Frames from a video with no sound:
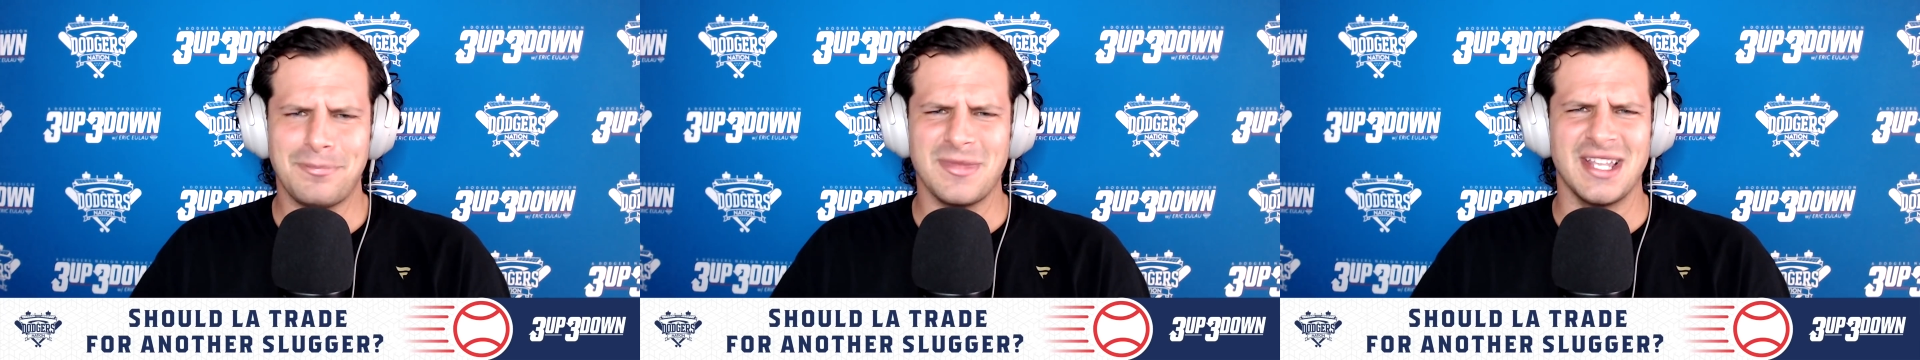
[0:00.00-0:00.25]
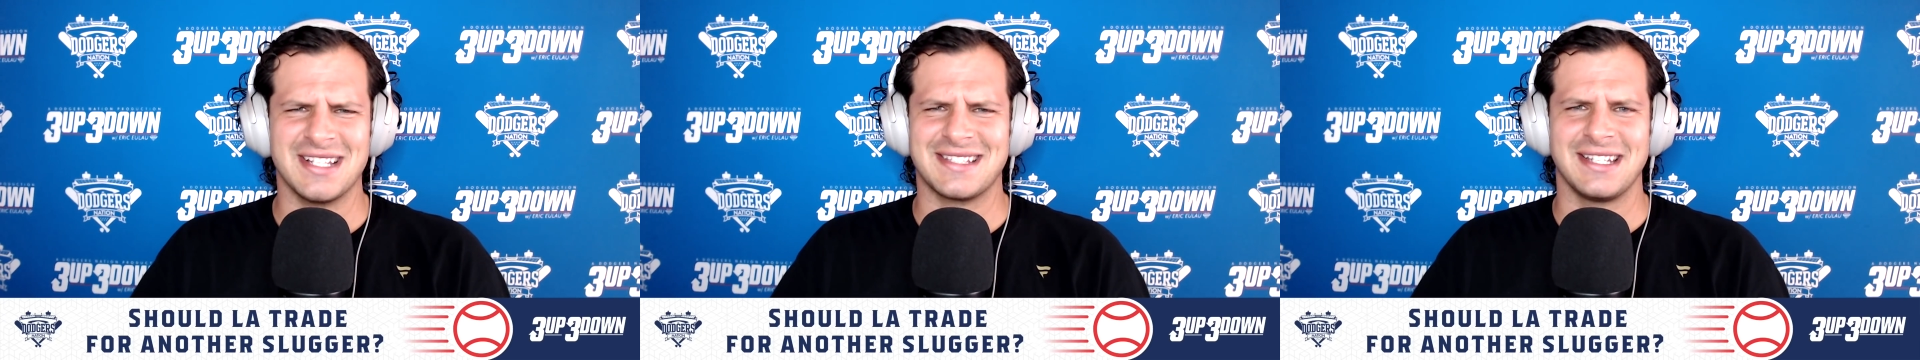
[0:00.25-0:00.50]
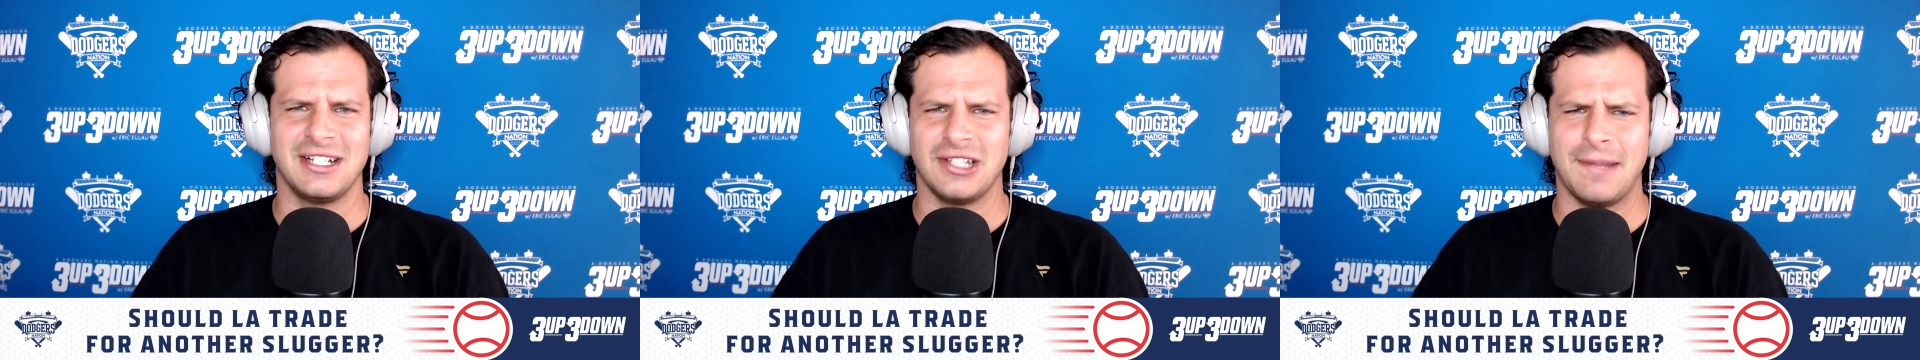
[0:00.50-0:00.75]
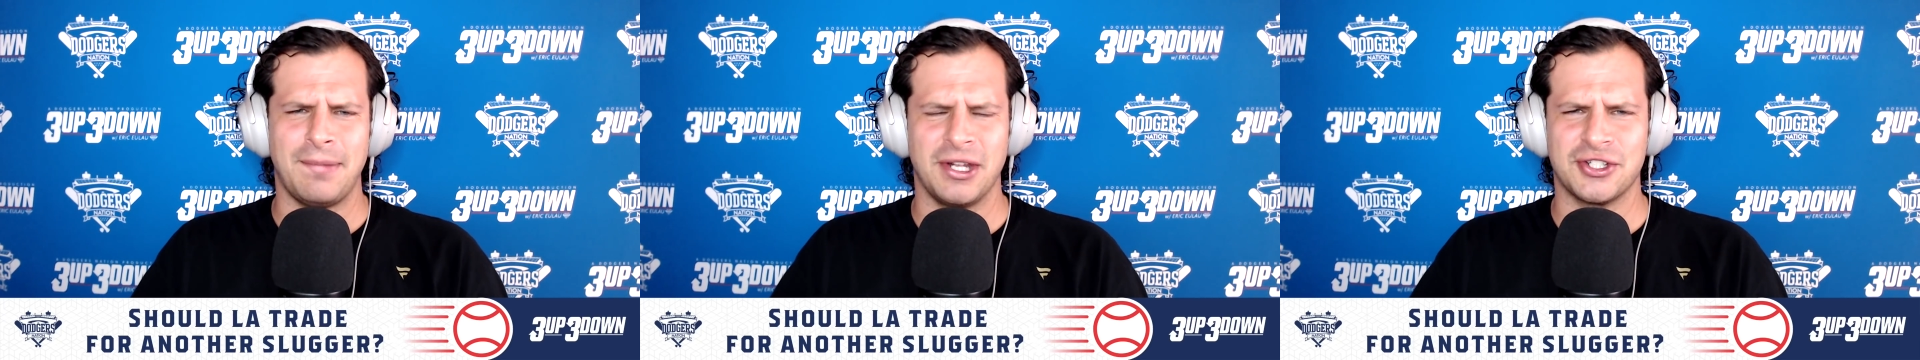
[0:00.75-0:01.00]
a single A
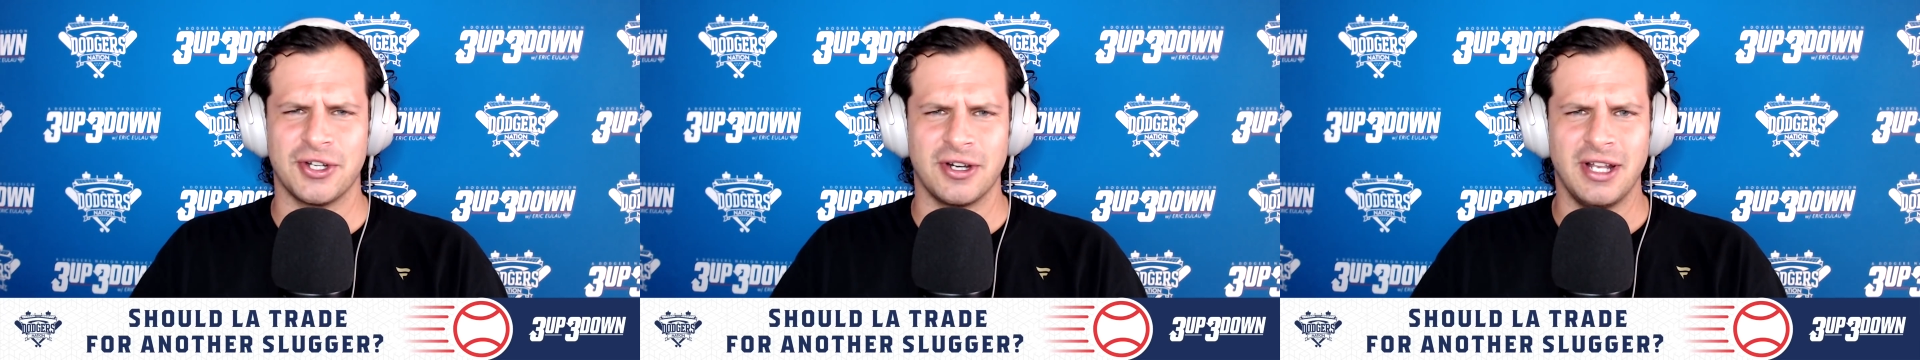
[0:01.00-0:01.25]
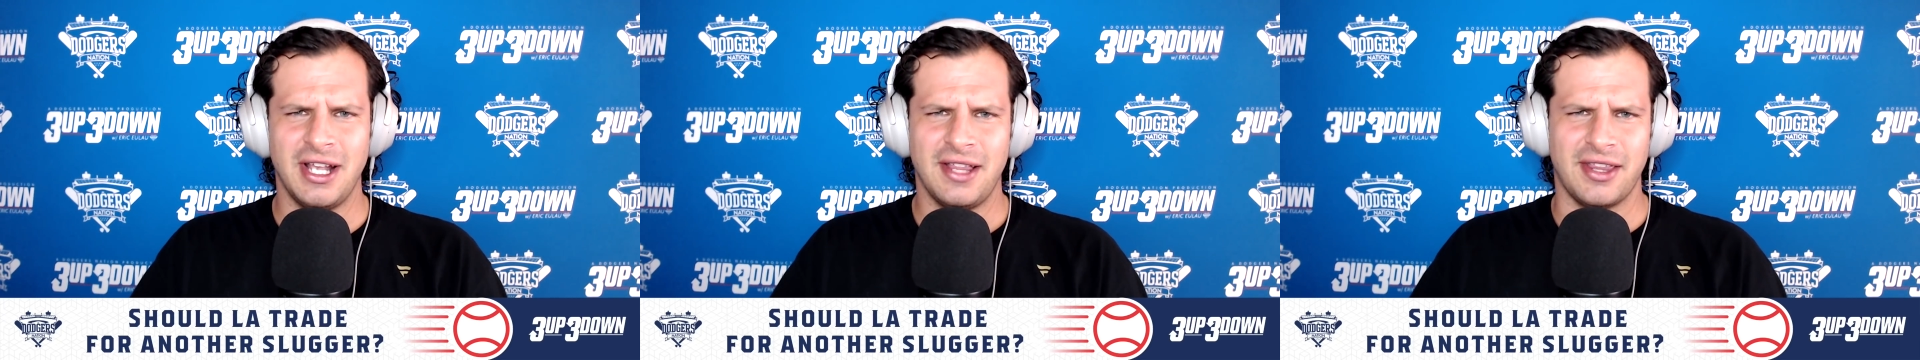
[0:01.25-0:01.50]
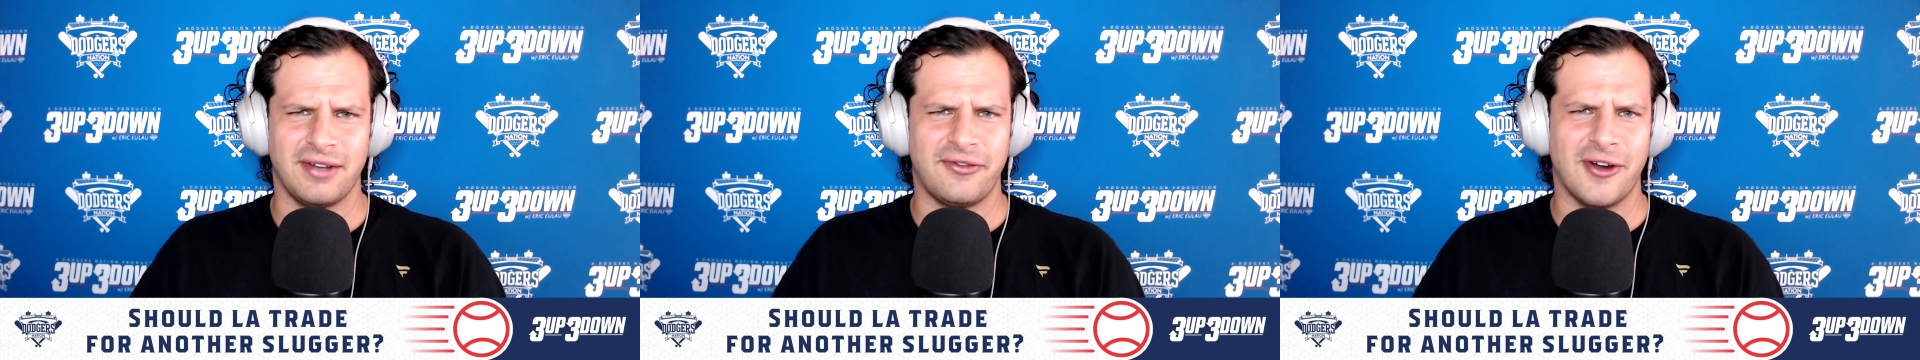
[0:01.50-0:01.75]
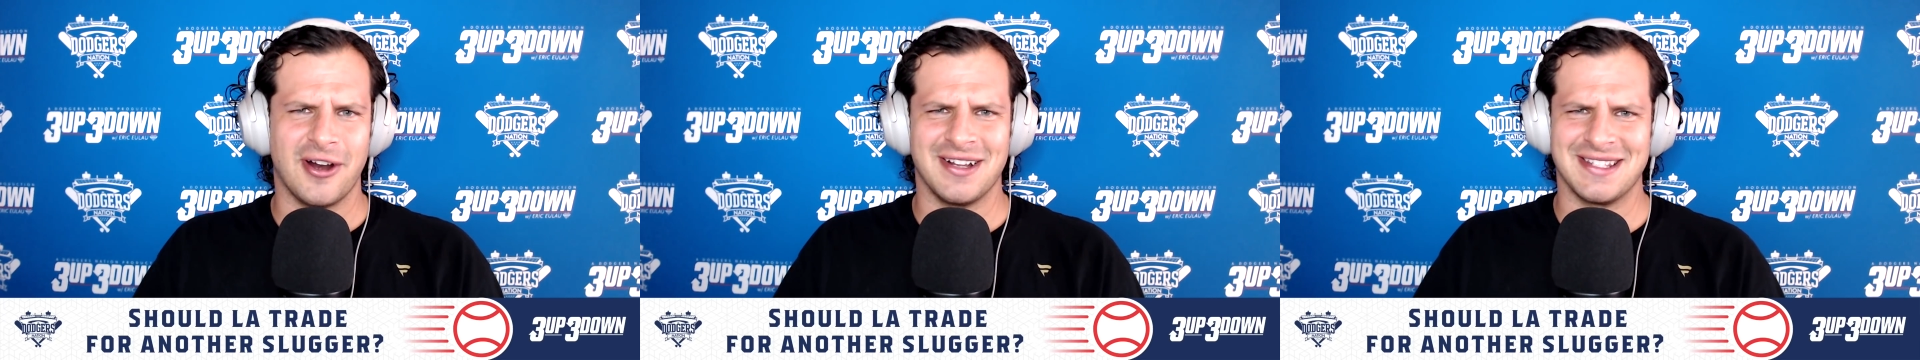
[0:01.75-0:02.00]
pitcher that
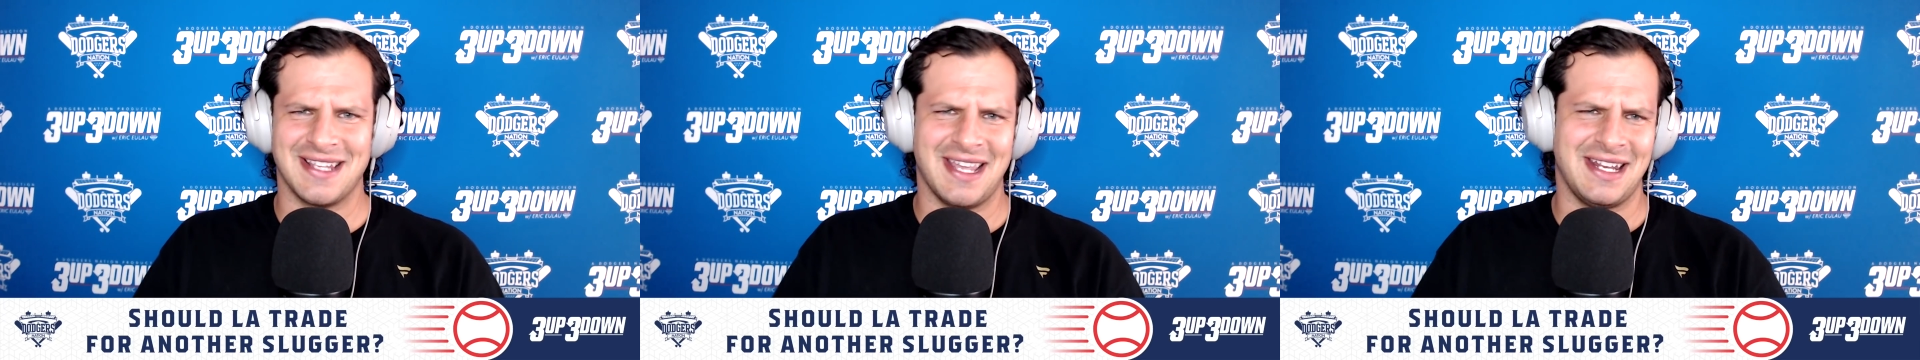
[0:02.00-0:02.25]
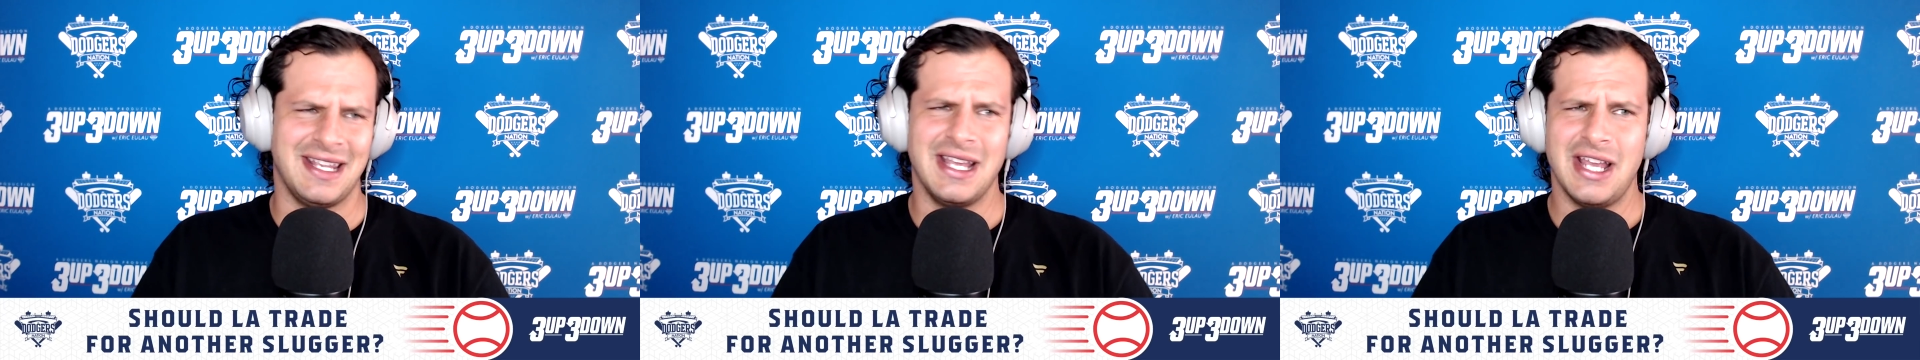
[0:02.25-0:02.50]
Farhan Zaidi